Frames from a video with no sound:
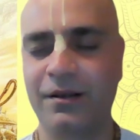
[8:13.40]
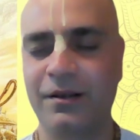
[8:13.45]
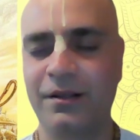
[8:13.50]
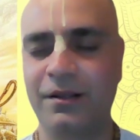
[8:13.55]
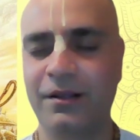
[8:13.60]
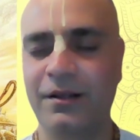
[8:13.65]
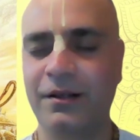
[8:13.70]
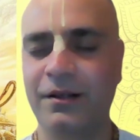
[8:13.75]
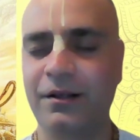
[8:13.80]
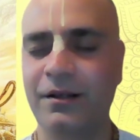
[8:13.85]

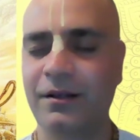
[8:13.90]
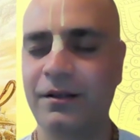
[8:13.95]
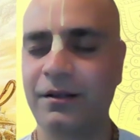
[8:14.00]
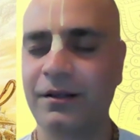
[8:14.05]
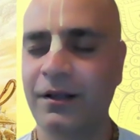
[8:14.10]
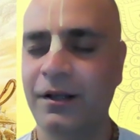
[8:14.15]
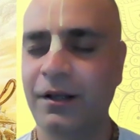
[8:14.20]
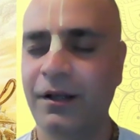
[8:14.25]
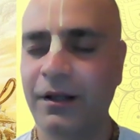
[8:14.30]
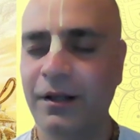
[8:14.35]
the
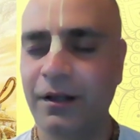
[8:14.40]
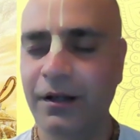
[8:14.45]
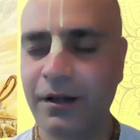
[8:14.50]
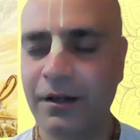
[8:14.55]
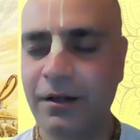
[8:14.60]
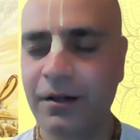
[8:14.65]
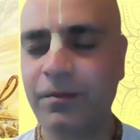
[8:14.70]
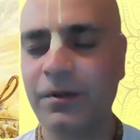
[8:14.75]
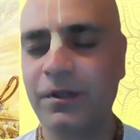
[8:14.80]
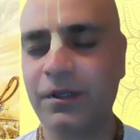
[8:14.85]

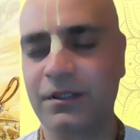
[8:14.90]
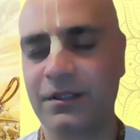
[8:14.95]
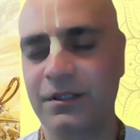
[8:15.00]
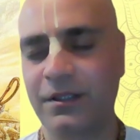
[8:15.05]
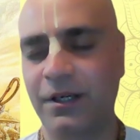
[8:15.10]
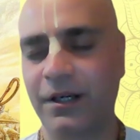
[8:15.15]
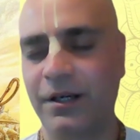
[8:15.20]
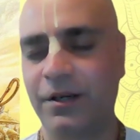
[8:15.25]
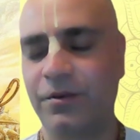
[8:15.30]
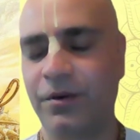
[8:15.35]
eatables
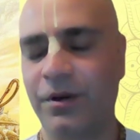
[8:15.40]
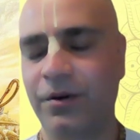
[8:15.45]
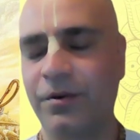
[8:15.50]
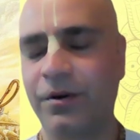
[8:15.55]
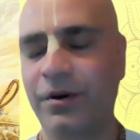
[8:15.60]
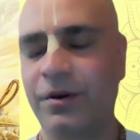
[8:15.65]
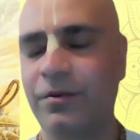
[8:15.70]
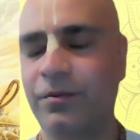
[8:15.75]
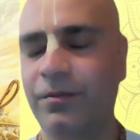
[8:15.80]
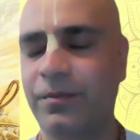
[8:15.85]
that you are
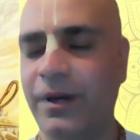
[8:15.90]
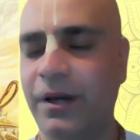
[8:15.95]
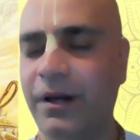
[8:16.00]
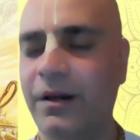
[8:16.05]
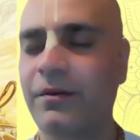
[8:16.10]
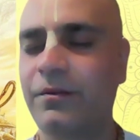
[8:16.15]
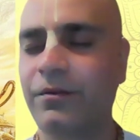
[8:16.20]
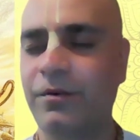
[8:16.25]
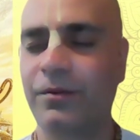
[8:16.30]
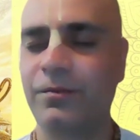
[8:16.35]
going to beg
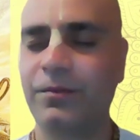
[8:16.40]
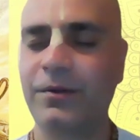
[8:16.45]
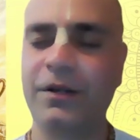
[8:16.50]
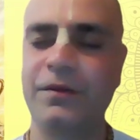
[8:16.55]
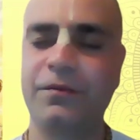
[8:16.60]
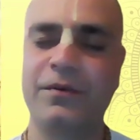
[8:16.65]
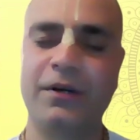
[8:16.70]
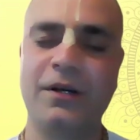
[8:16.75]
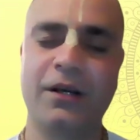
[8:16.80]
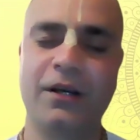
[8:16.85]
from the
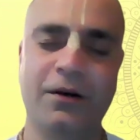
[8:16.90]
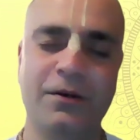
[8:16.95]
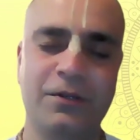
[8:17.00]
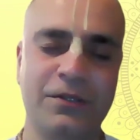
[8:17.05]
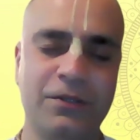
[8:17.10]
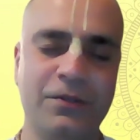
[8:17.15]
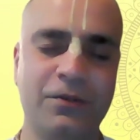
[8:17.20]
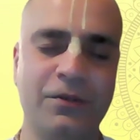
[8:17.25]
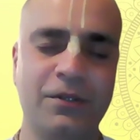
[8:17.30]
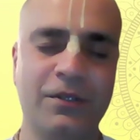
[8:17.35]
different
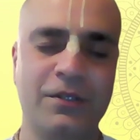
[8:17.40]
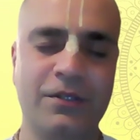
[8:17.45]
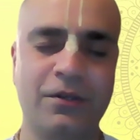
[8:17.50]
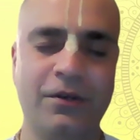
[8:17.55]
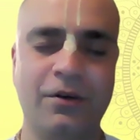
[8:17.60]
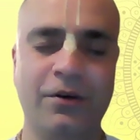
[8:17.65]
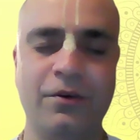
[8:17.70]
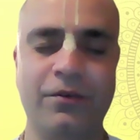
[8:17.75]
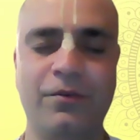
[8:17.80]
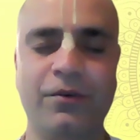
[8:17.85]
households
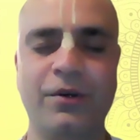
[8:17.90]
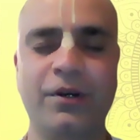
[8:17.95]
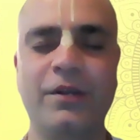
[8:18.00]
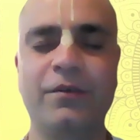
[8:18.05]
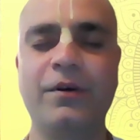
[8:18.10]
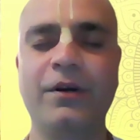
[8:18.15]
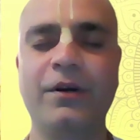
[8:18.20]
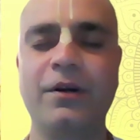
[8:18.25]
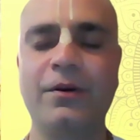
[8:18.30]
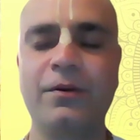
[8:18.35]
or
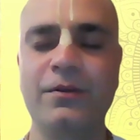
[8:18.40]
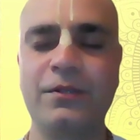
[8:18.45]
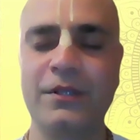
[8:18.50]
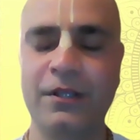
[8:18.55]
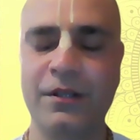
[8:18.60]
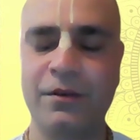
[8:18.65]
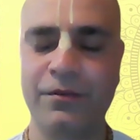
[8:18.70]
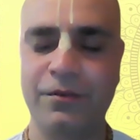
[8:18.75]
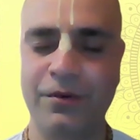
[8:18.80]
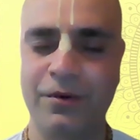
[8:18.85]
whatever grows
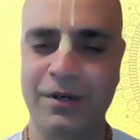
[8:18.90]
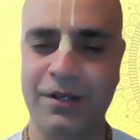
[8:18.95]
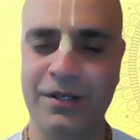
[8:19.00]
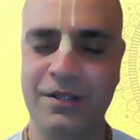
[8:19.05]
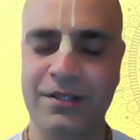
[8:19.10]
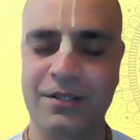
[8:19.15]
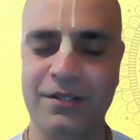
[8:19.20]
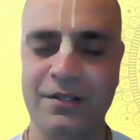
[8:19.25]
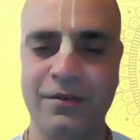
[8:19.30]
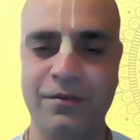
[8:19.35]
in the
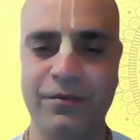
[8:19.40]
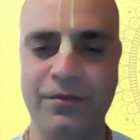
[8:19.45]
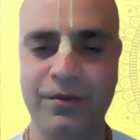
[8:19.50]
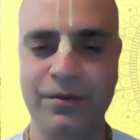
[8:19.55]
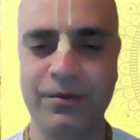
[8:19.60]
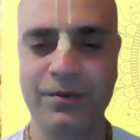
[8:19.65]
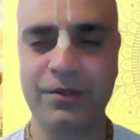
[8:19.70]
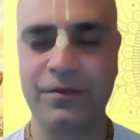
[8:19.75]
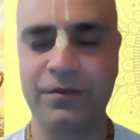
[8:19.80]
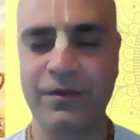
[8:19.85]
forest, the
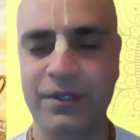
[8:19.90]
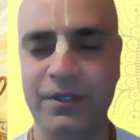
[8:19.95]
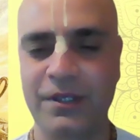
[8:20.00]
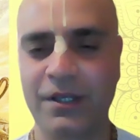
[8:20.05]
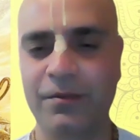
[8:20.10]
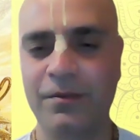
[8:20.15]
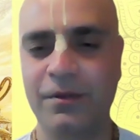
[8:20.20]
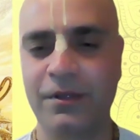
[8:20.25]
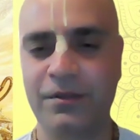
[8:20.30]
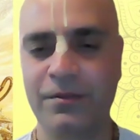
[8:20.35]
fruits,
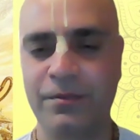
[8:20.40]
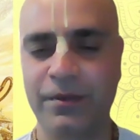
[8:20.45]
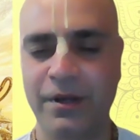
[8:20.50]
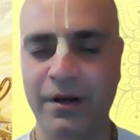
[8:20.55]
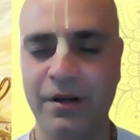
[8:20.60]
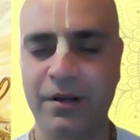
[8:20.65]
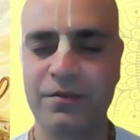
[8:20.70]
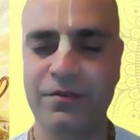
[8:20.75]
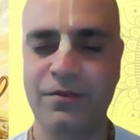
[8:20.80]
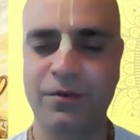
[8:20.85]
vegetables,
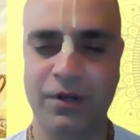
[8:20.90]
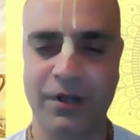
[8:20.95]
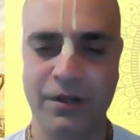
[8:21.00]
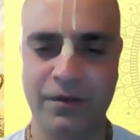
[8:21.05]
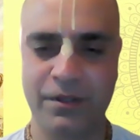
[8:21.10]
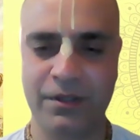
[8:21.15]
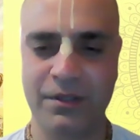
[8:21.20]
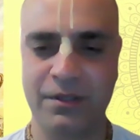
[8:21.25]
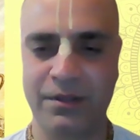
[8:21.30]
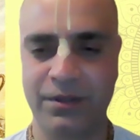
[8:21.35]
berries,
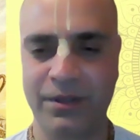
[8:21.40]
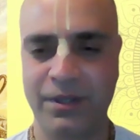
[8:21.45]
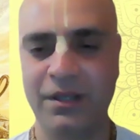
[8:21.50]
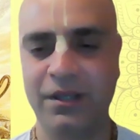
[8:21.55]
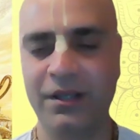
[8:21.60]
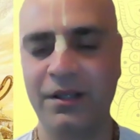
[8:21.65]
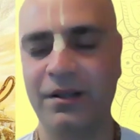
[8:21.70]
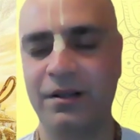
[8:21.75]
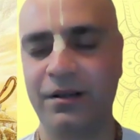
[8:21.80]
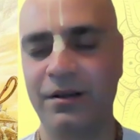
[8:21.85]
whatever,
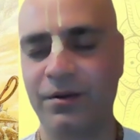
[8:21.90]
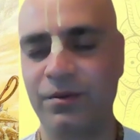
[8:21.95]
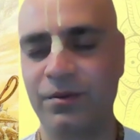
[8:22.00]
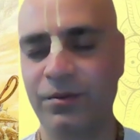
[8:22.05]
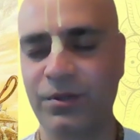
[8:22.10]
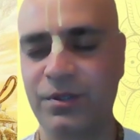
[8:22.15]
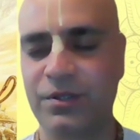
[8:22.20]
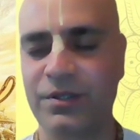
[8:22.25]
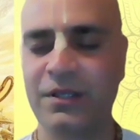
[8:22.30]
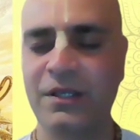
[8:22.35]
okay,
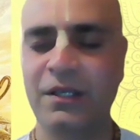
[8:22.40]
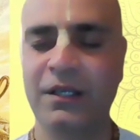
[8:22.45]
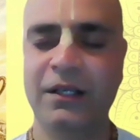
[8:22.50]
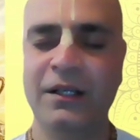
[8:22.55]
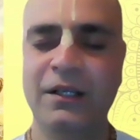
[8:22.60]
roots,